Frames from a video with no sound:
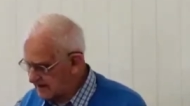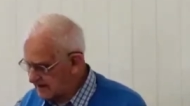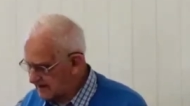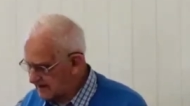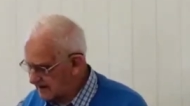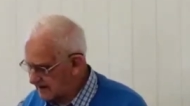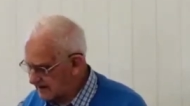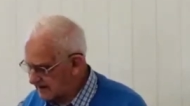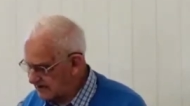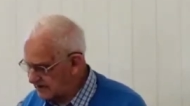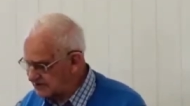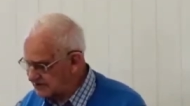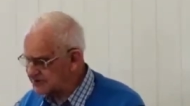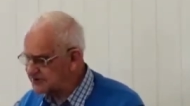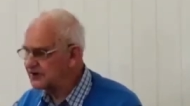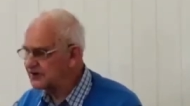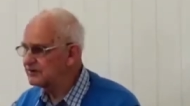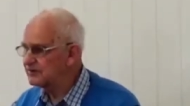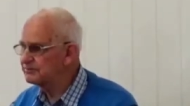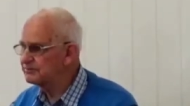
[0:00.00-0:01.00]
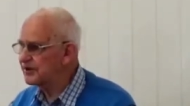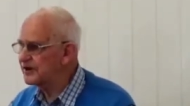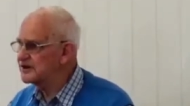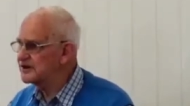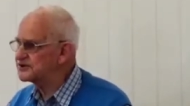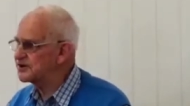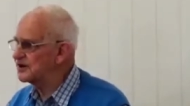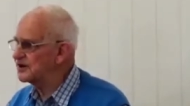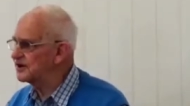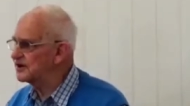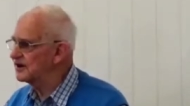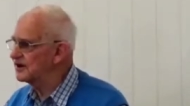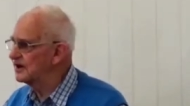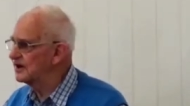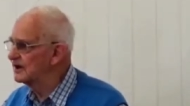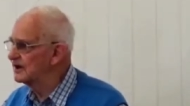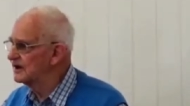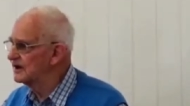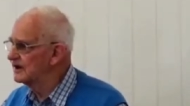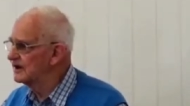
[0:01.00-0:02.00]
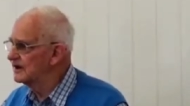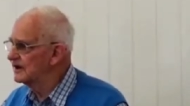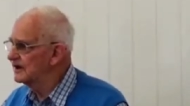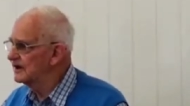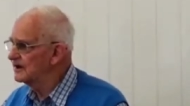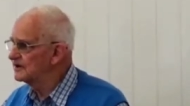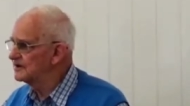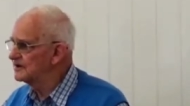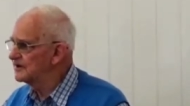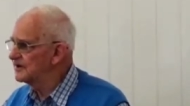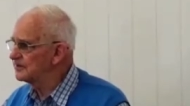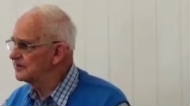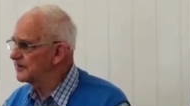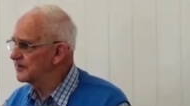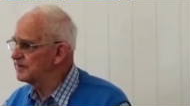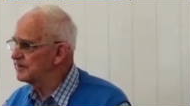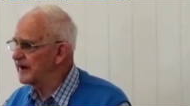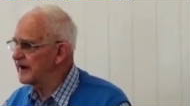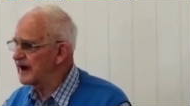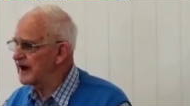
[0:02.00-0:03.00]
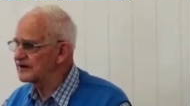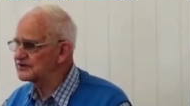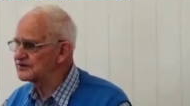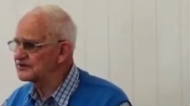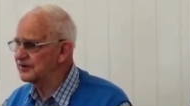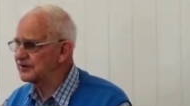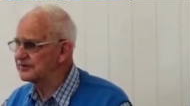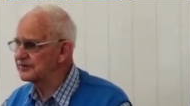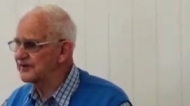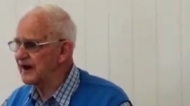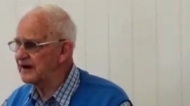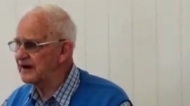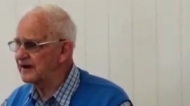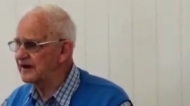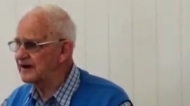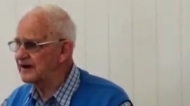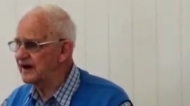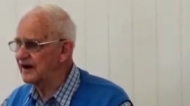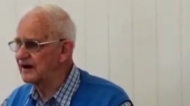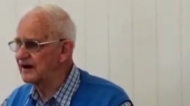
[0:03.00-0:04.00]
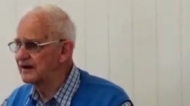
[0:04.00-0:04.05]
His preaching in different parts of Canada,